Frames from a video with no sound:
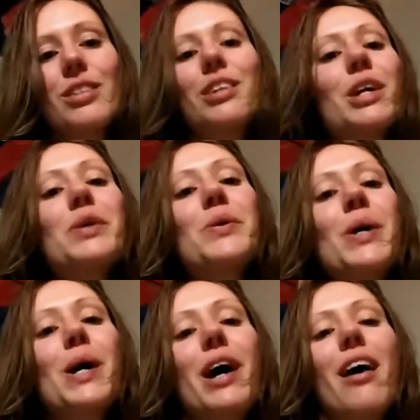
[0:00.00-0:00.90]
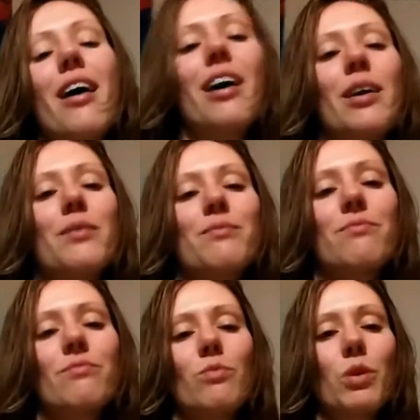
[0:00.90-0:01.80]

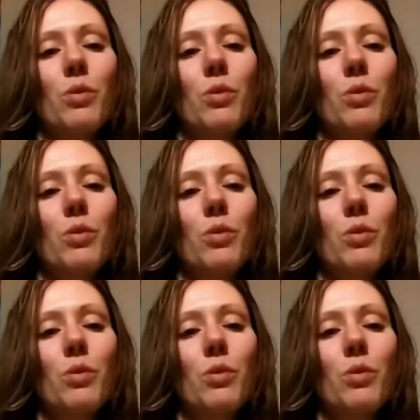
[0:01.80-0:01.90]
We